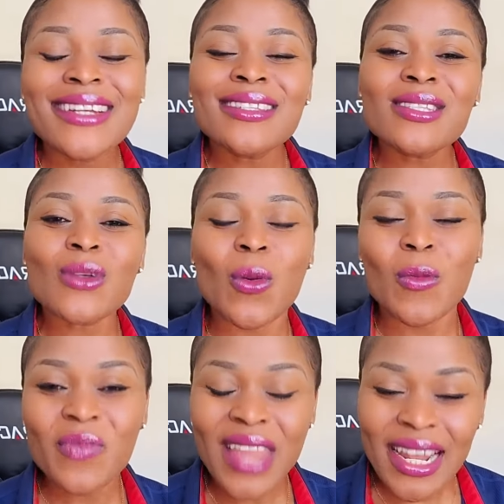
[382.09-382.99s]

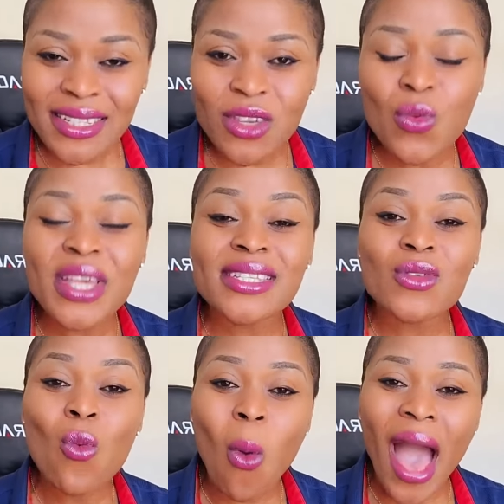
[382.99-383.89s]
So that is the
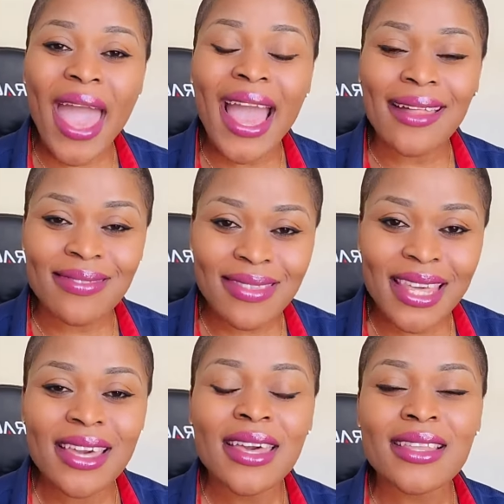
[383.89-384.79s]
reason why I
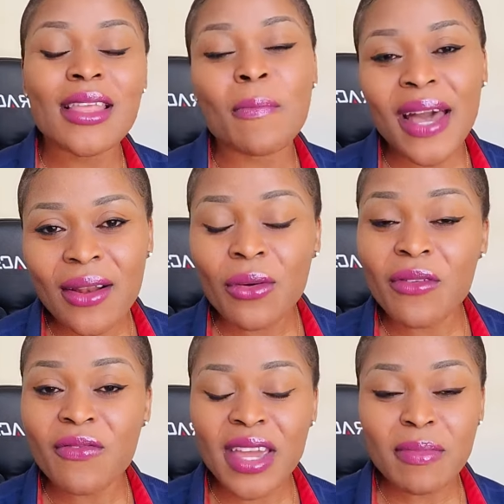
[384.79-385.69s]
think the backlog
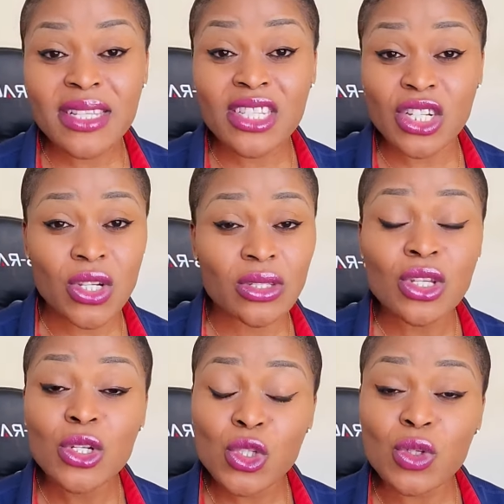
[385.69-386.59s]
refinement sessions
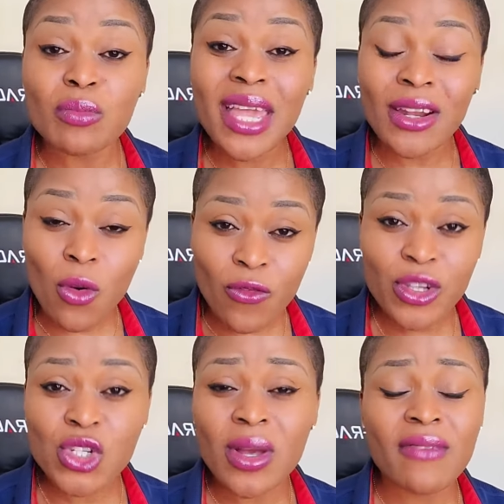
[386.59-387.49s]
should be an
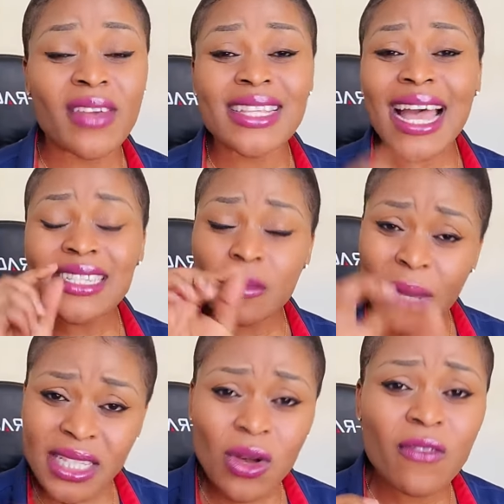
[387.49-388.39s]
official event. As a
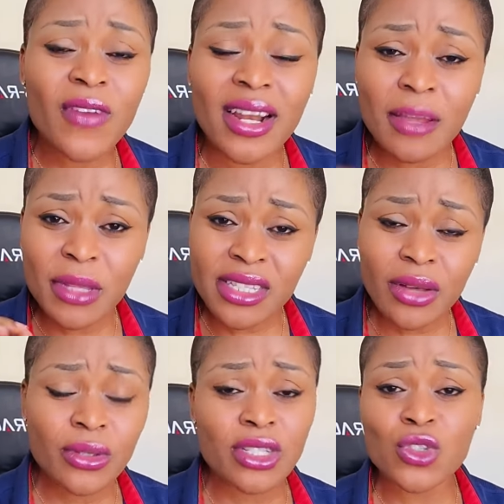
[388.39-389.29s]
matter of fact, let me tell
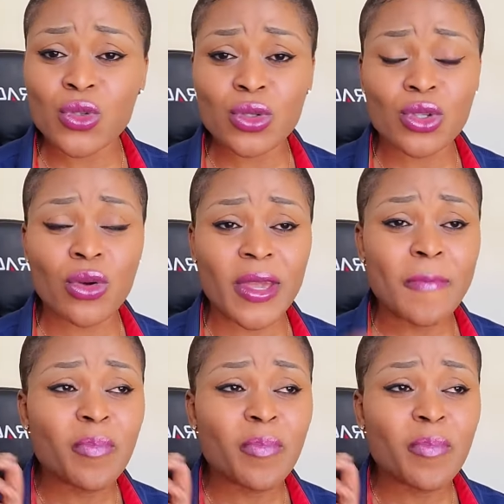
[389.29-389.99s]
you this true story.